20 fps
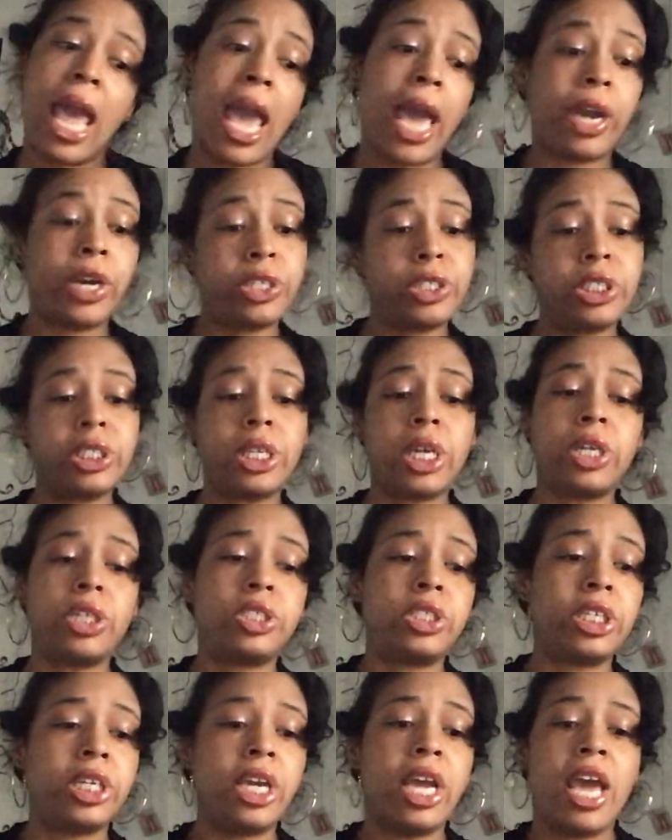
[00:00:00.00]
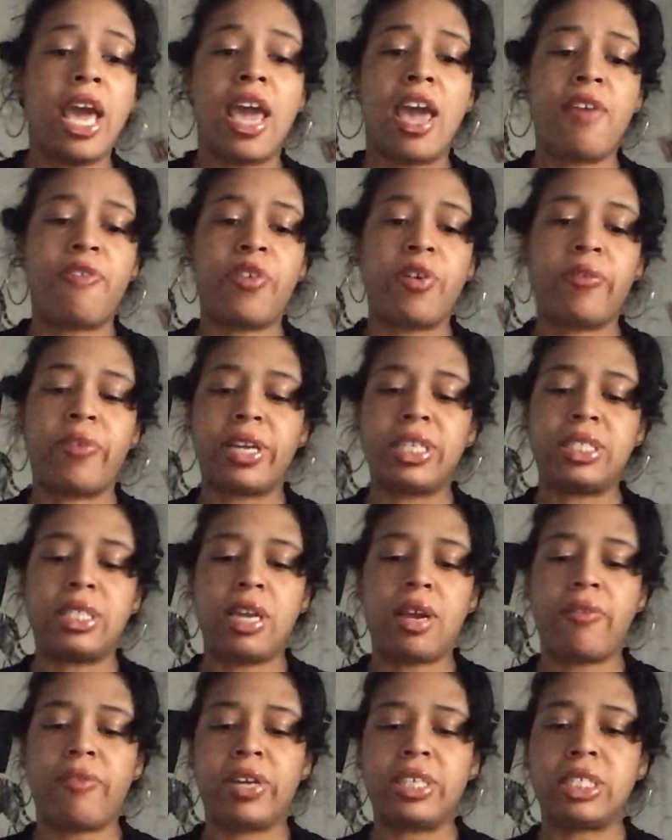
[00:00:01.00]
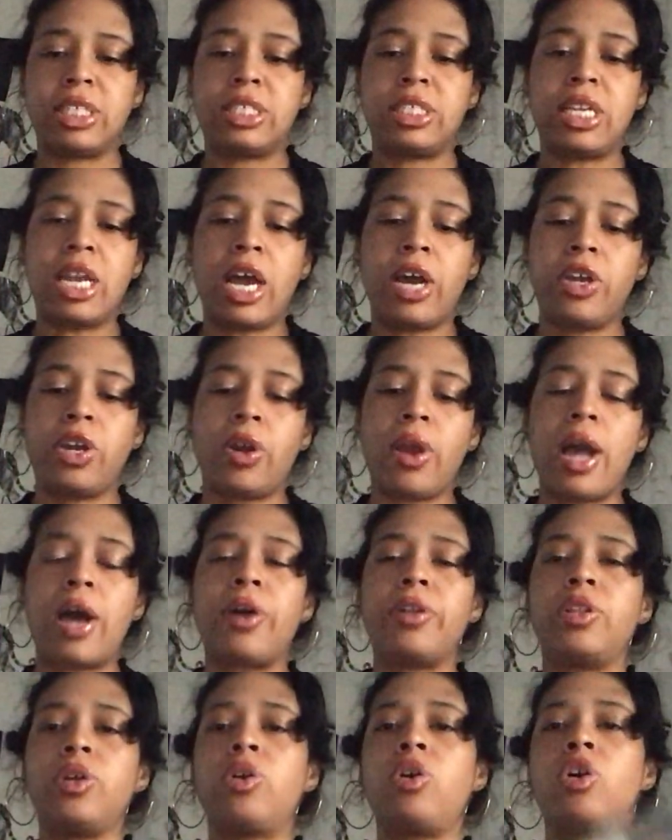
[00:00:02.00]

Energy's energy. If it resonates, it resonates. Now you're out in the